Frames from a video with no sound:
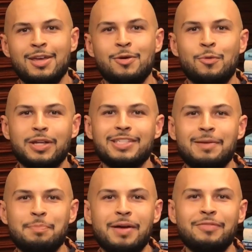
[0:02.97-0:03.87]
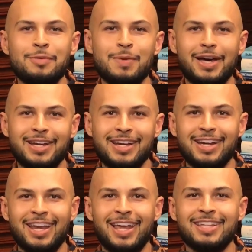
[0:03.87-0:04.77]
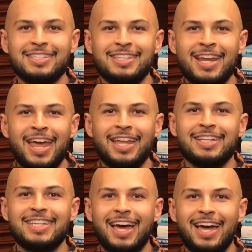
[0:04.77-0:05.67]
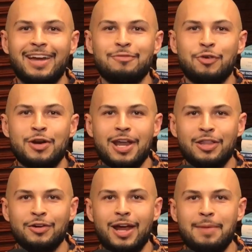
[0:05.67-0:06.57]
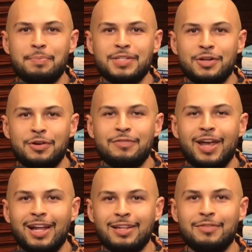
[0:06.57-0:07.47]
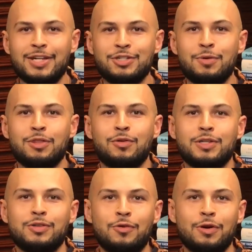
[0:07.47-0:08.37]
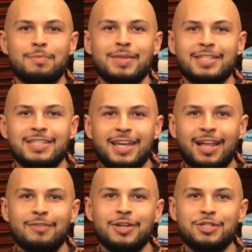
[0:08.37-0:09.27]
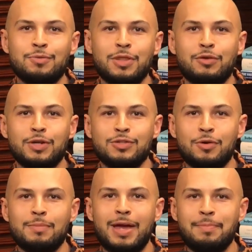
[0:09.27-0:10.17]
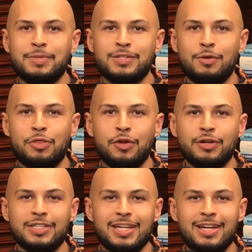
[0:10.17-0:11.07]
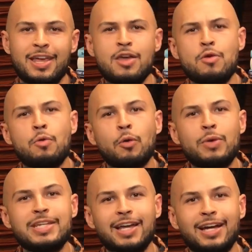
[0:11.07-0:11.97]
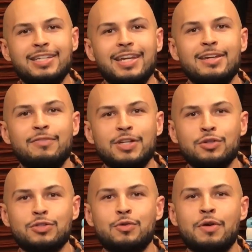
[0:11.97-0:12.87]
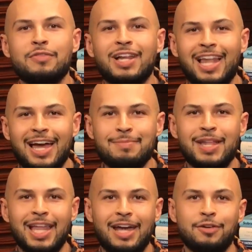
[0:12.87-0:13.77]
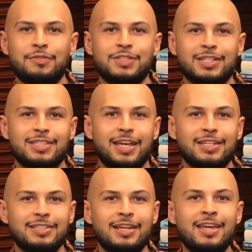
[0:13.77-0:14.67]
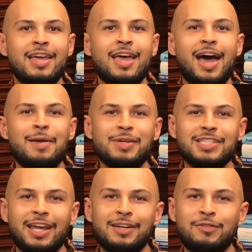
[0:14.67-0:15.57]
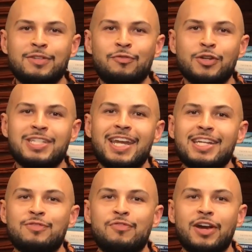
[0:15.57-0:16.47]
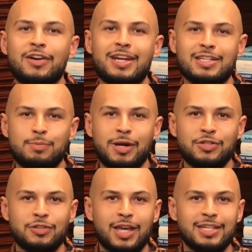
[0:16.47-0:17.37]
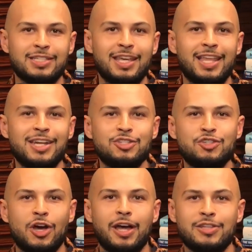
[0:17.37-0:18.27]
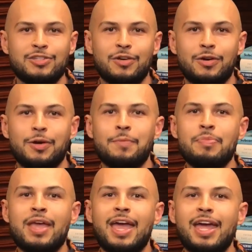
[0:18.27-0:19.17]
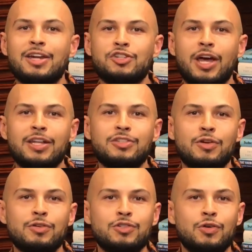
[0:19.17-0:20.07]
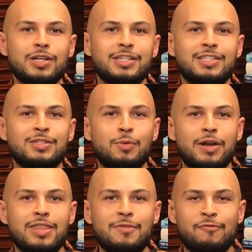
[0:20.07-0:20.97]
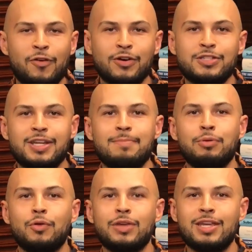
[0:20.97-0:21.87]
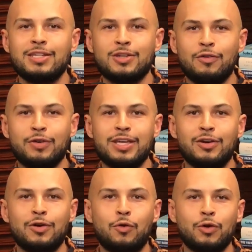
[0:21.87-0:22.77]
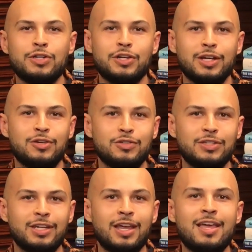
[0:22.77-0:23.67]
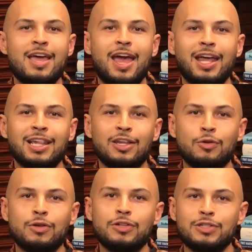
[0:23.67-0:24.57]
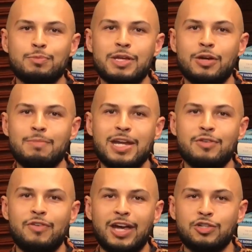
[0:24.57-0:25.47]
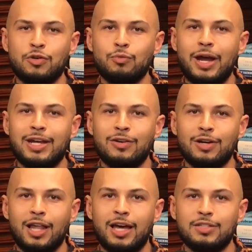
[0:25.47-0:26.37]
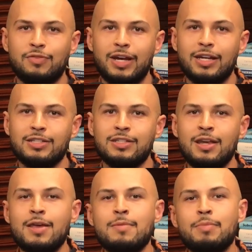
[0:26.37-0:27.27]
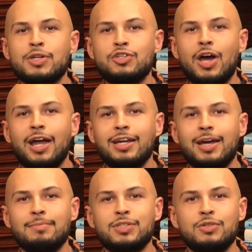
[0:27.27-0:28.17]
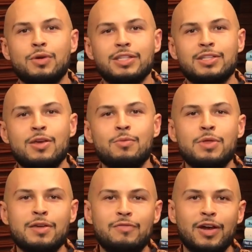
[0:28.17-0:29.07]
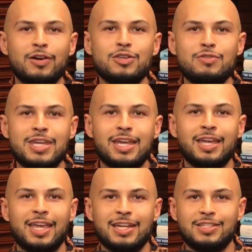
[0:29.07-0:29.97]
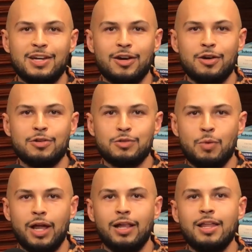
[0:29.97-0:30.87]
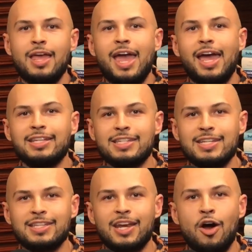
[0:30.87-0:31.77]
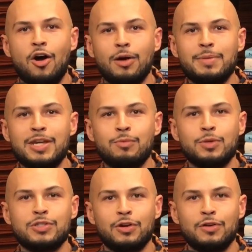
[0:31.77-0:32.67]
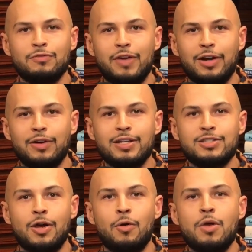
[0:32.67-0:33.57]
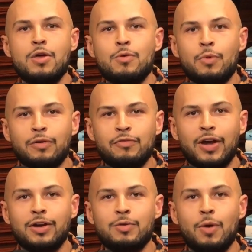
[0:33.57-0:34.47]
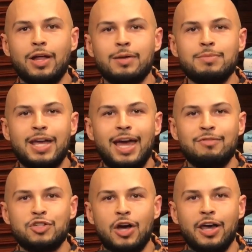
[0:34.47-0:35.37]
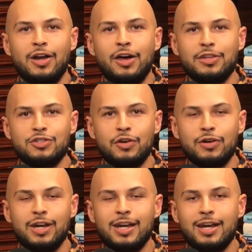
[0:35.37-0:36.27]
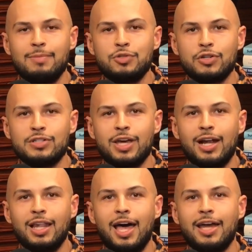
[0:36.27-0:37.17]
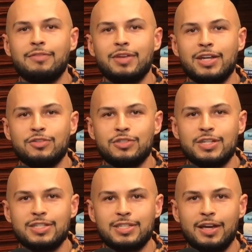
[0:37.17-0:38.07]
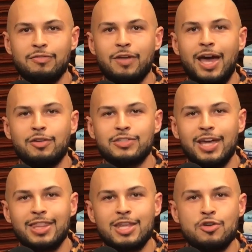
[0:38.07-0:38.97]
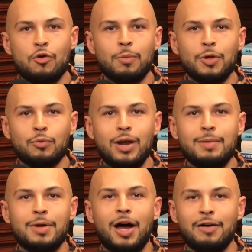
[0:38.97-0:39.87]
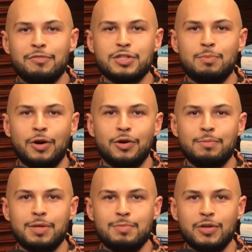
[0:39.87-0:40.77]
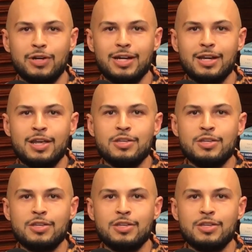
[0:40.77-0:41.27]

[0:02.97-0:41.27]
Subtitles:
What's up, everybody? It's at time for another episode of Elevation with Chris Orm. This is Elevation with Chris Orm, episode 13, where we talk to individuals who have climbed the ladder of success. I'm excited for today's very special guest, and that is John Soto. And John Soto joins us as one of the first employees over here at Origin Acoustics, a local speaker manufacturer right here in Las Vegas. But John comes to us with a very unique case scenario as well, as he is a Army Reserve veteran. So we're very welcome to have John on the show today, and I'm sure he's got a lot of interesting stuff outside the normal realm of the smart home community.